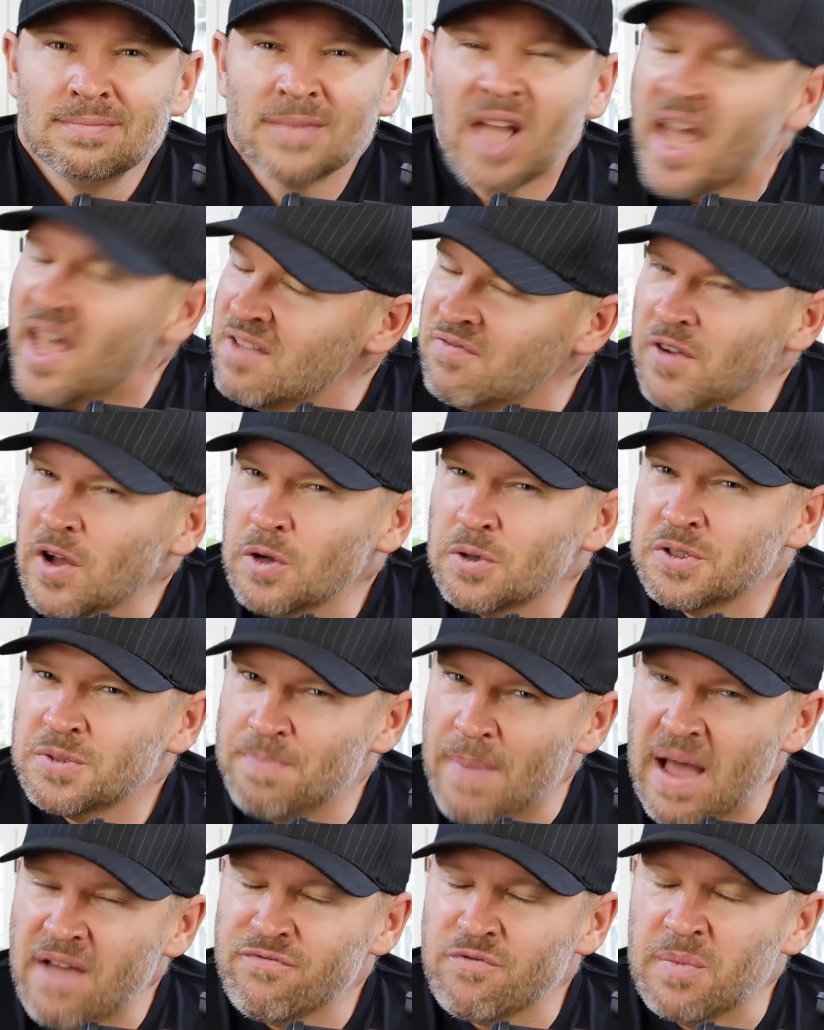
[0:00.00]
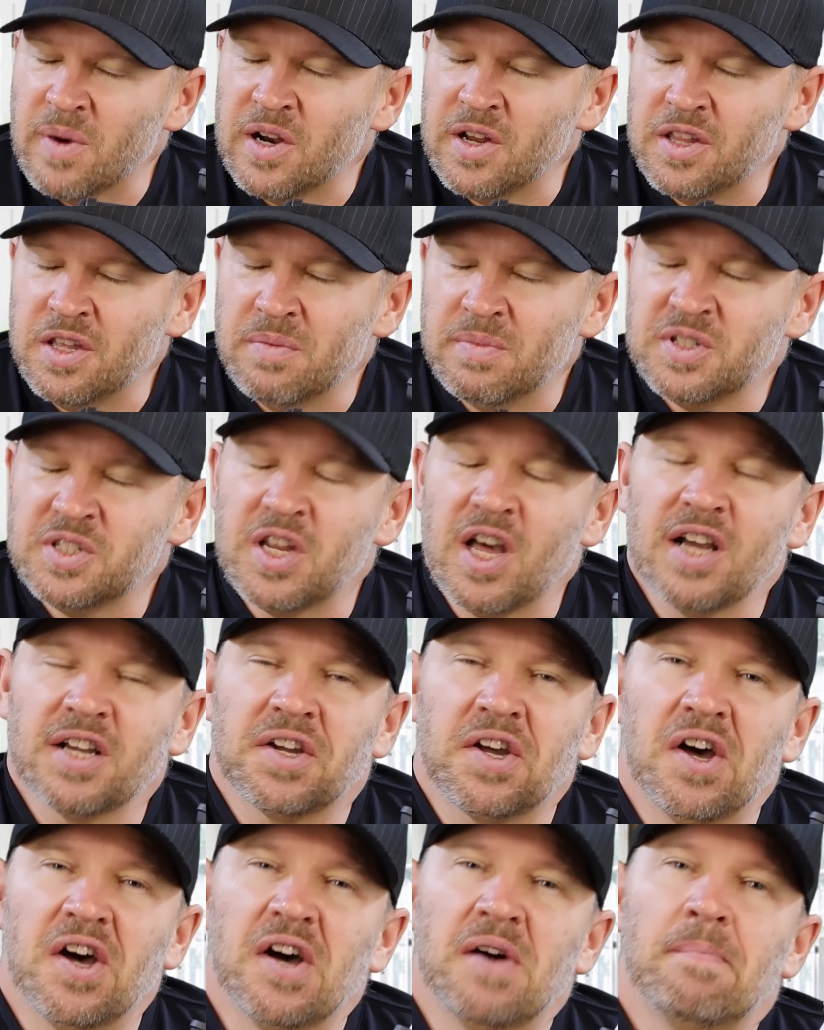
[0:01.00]
Hey folks, Matt from
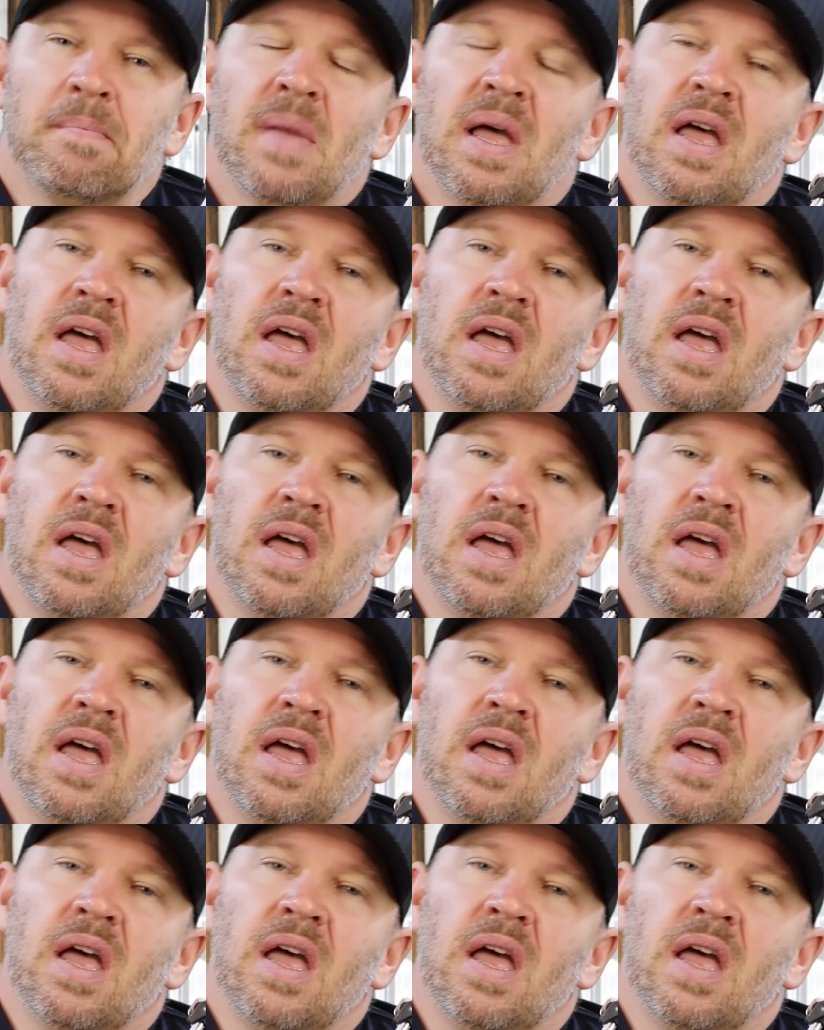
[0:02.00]
ArtOfTheImage.com.